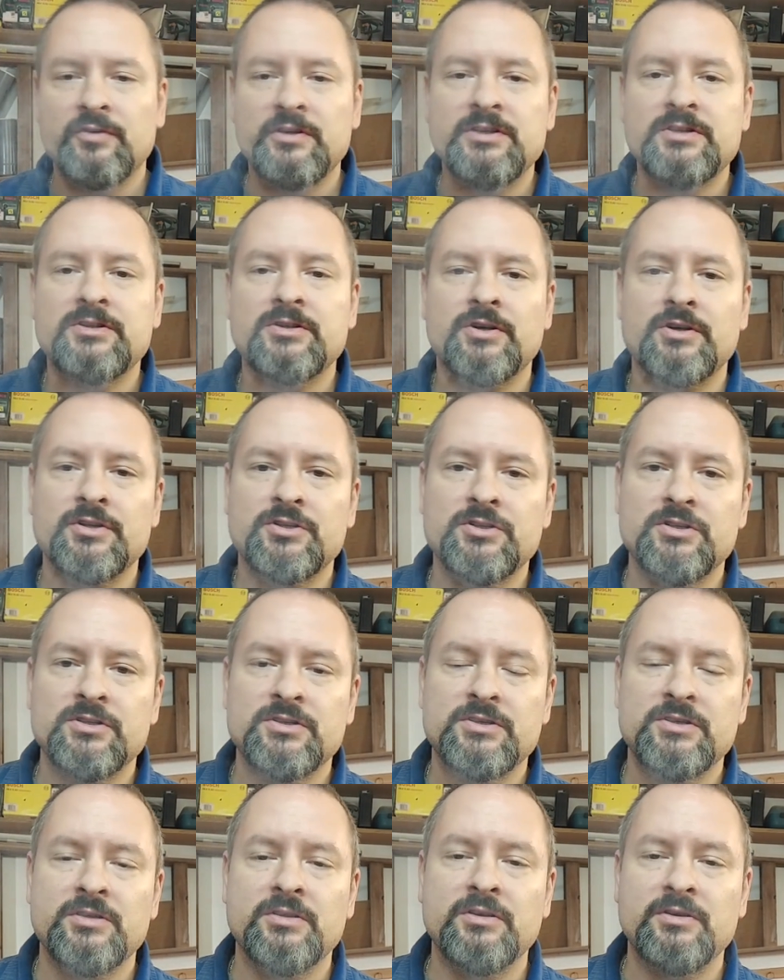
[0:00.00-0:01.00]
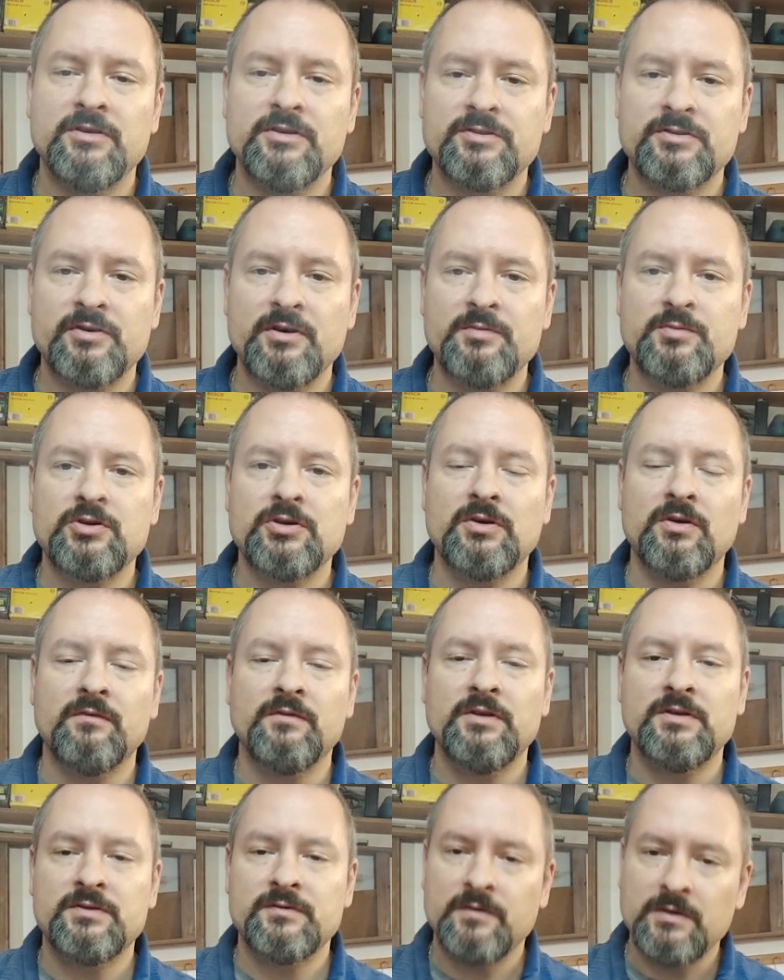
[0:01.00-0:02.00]
researches in the description
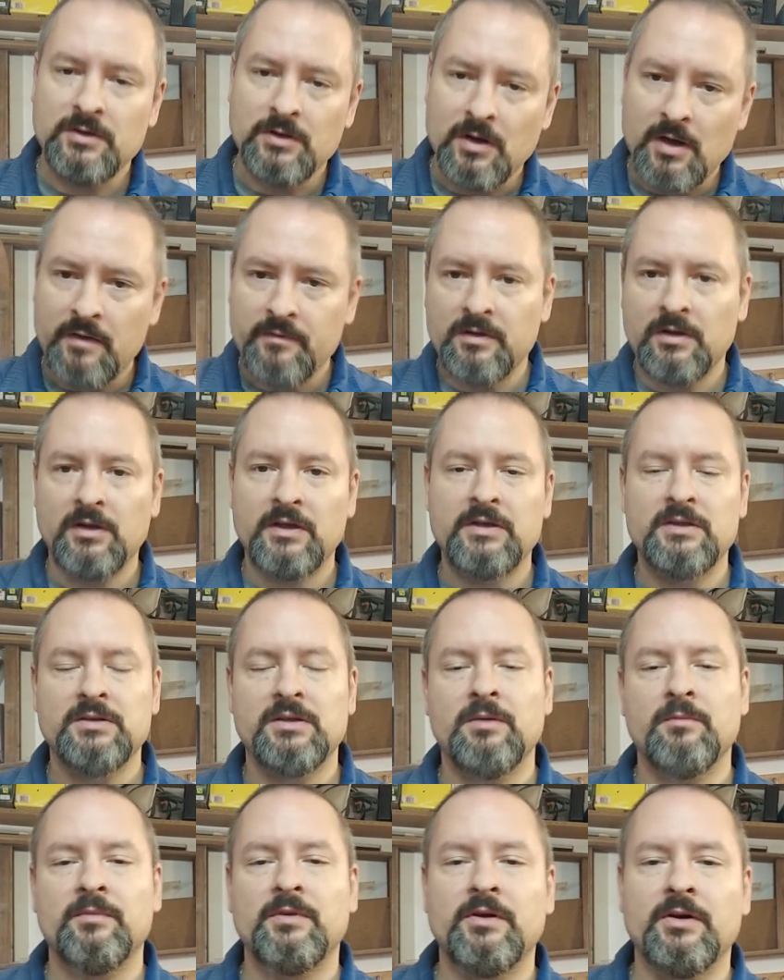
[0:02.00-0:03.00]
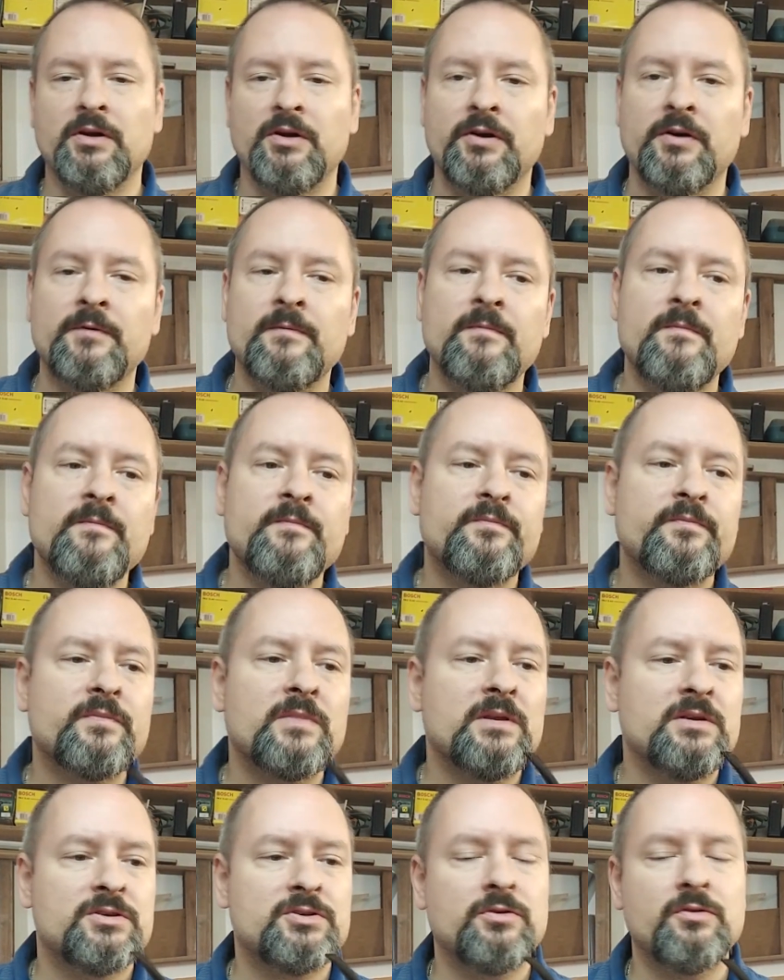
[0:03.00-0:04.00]
of this video. I will link them there,
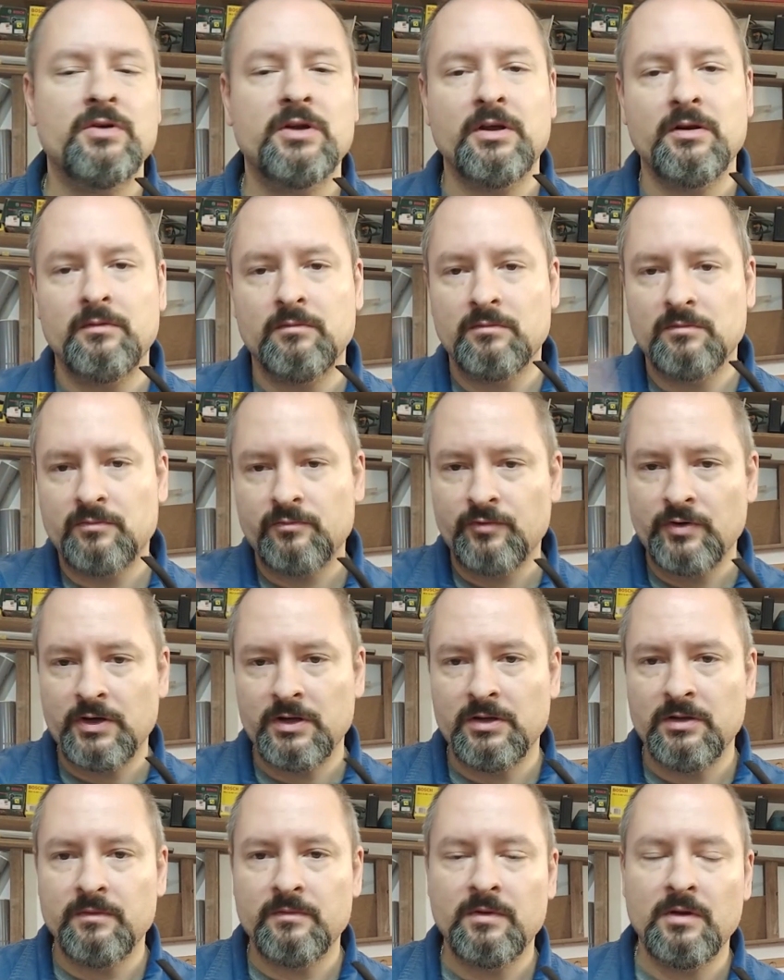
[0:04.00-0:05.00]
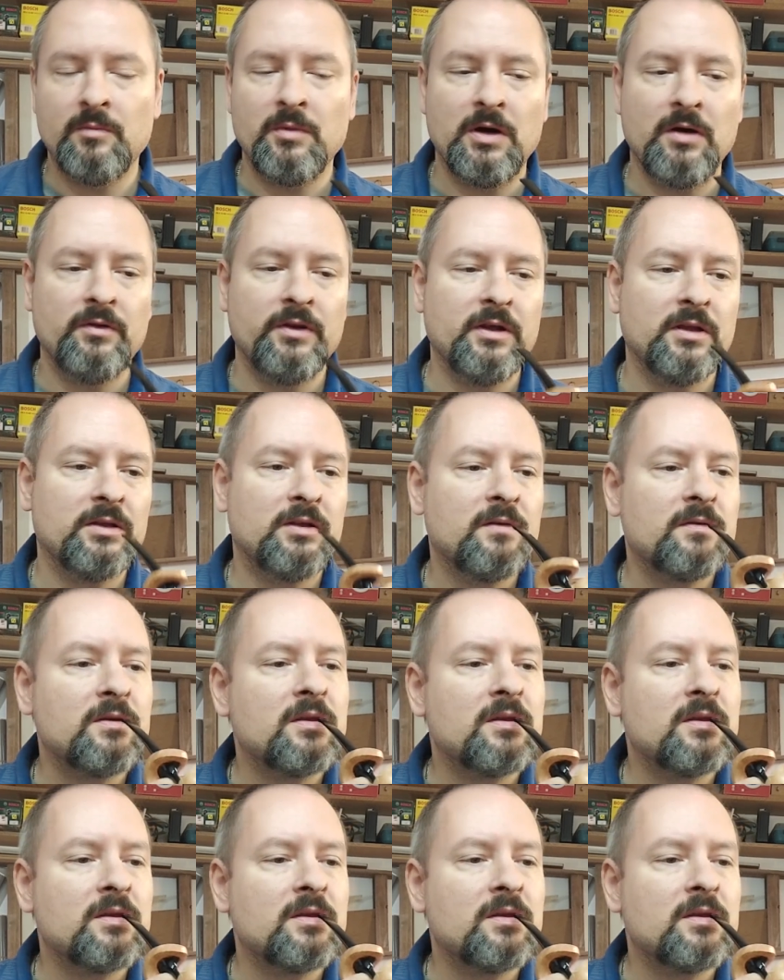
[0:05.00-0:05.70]
so you can read about that.